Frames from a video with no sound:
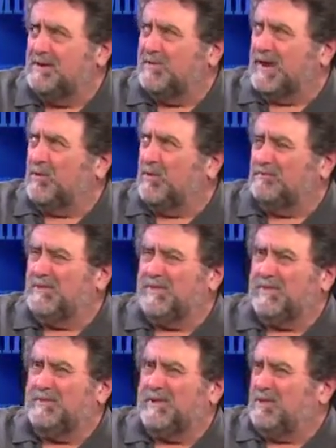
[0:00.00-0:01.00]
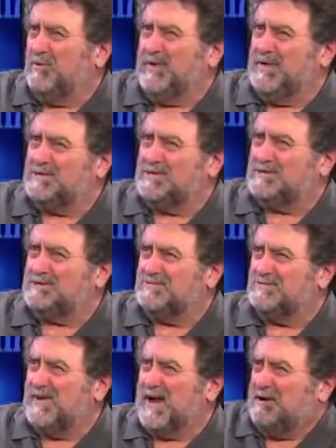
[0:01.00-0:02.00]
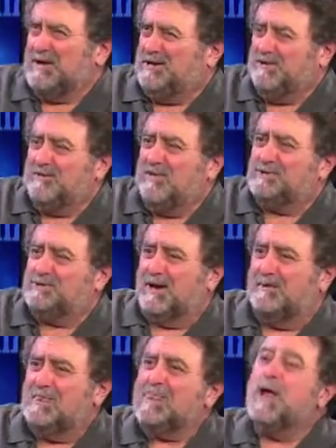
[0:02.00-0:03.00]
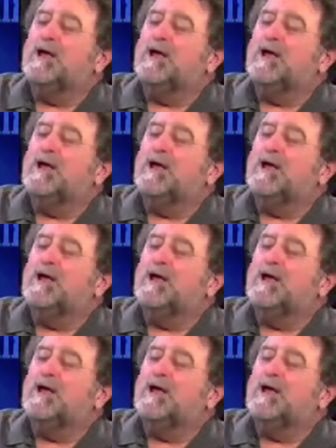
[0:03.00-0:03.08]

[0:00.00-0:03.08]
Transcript: they go, well, do they really exist? How can you differentiate them?